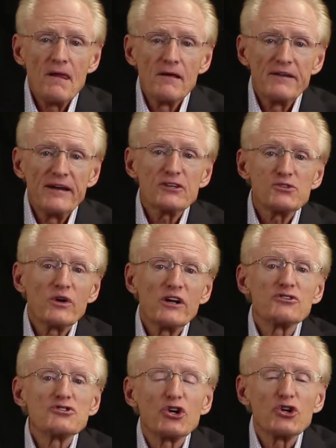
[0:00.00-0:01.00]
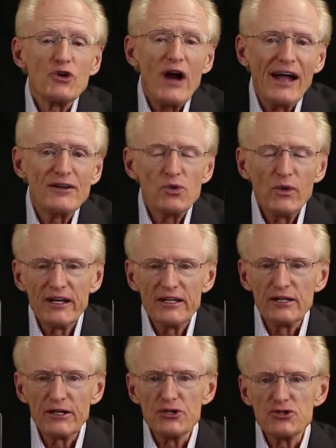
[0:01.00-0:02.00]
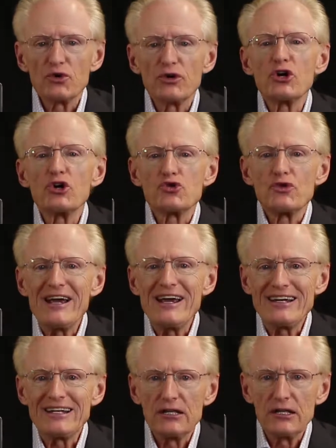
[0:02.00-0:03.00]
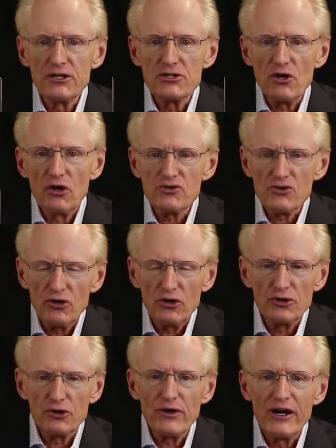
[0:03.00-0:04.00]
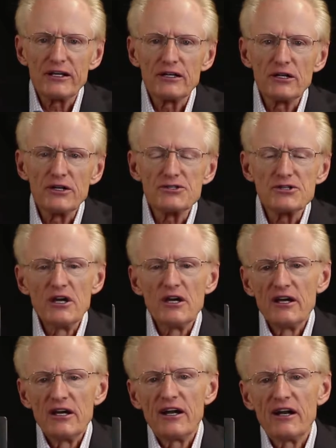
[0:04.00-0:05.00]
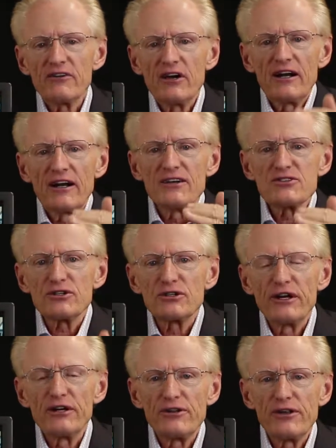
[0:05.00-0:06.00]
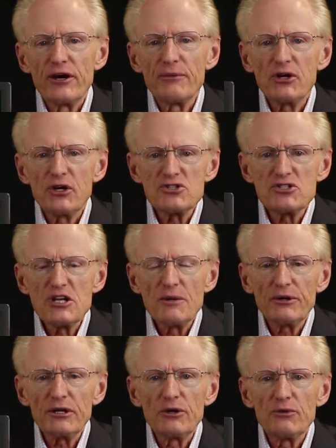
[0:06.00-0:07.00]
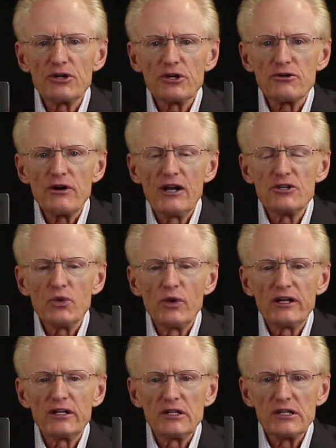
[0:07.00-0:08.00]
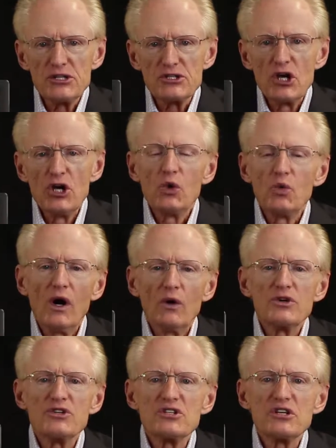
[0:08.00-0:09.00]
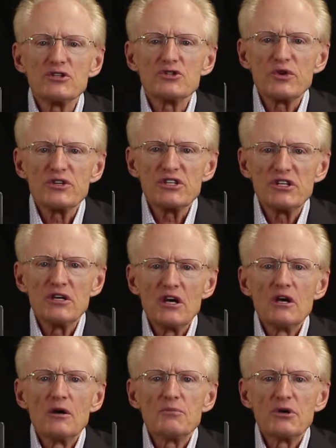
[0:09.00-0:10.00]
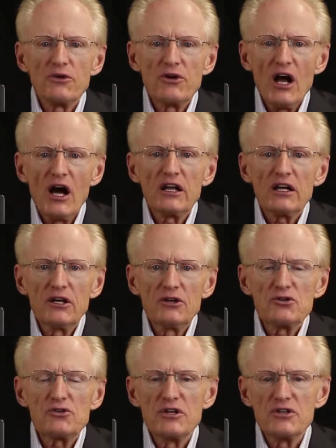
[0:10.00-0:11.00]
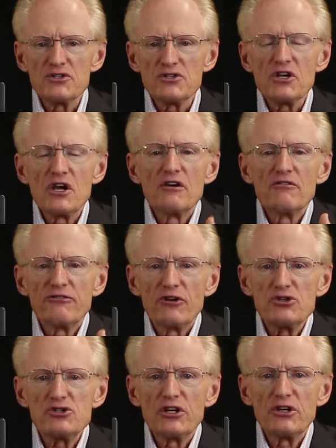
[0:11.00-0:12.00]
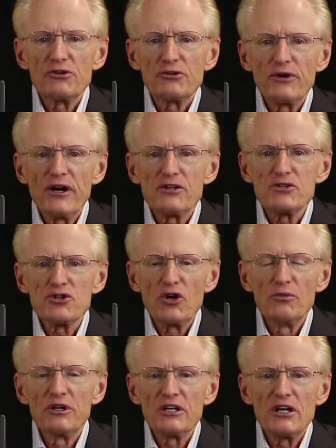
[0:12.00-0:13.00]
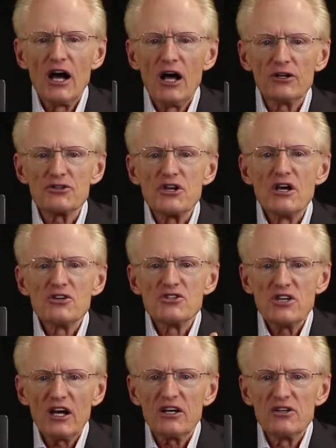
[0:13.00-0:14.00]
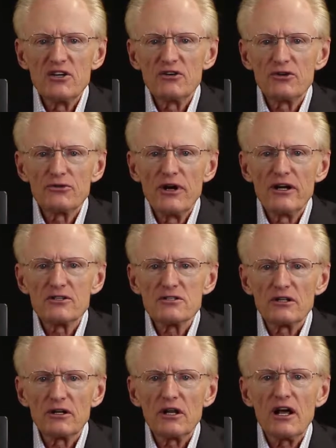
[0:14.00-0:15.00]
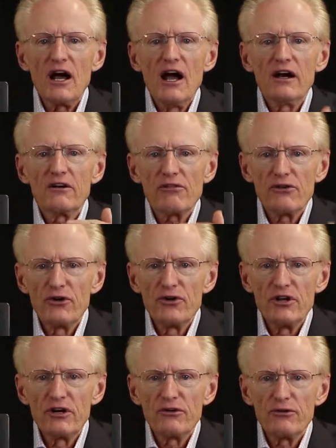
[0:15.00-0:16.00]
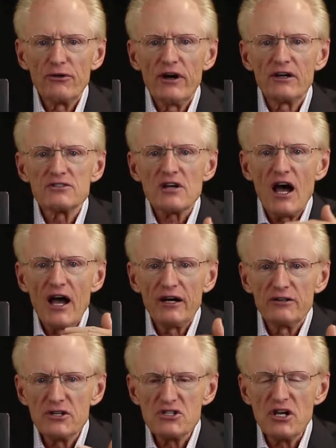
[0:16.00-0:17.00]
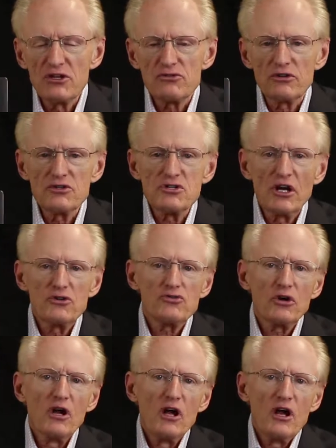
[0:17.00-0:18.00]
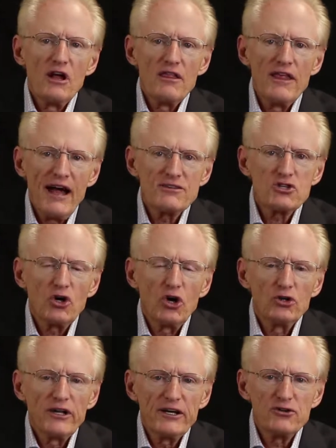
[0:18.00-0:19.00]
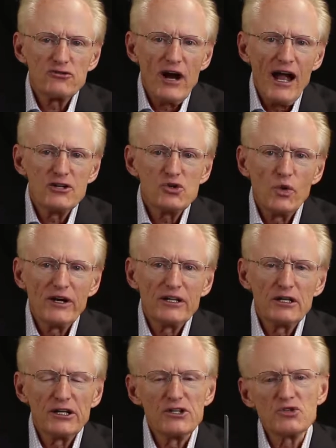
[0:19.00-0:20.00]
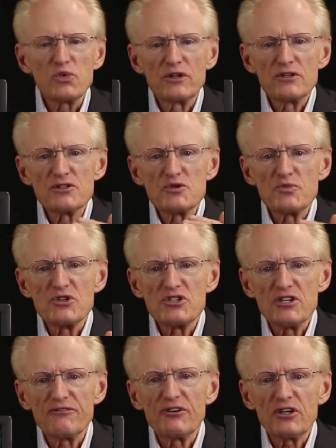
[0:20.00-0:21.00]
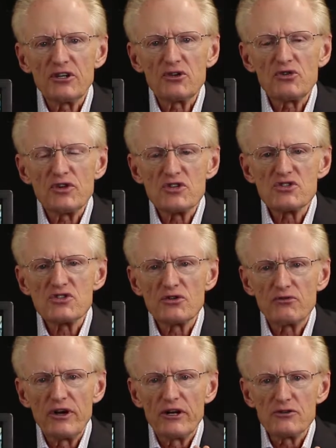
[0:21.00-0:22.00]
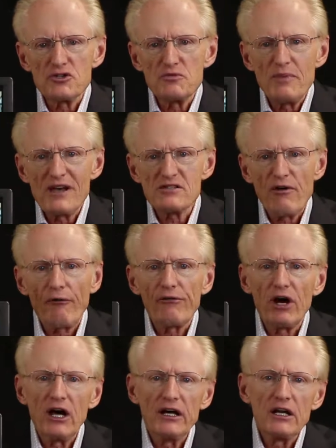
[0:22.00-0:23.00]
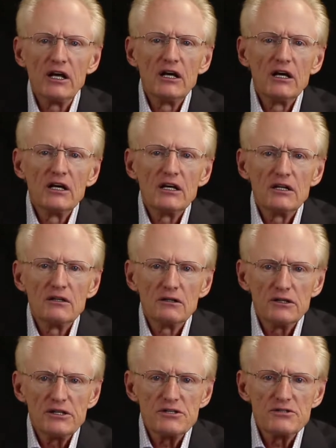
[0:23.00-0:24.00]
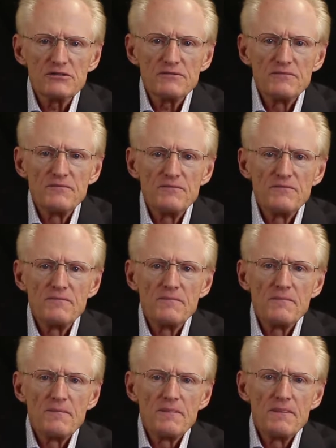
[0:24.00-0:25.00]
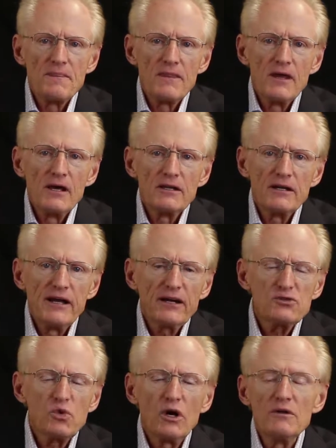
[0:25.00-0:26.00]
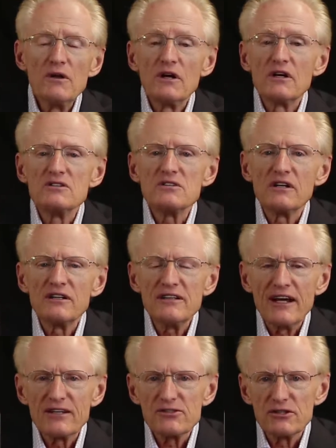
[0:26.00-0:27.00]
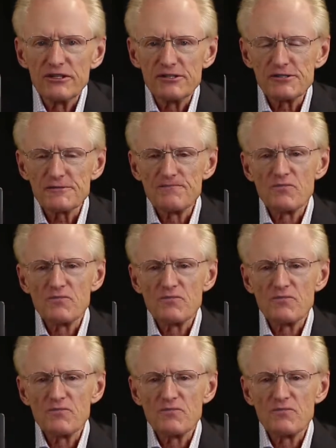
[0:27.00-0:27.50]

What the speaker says: The next one here is a graduated lease or a graded lease, also called a graded lease. And I've got an escalator there because typically with a graduated lease, what we see periodic increases. First year the rent is so many dollars. Second year the rent is a little higher. Third year the rent is higher, etc., etc. That's called a graduated lease when the specific increases in rent are specified in the lease. The next one is an index lease.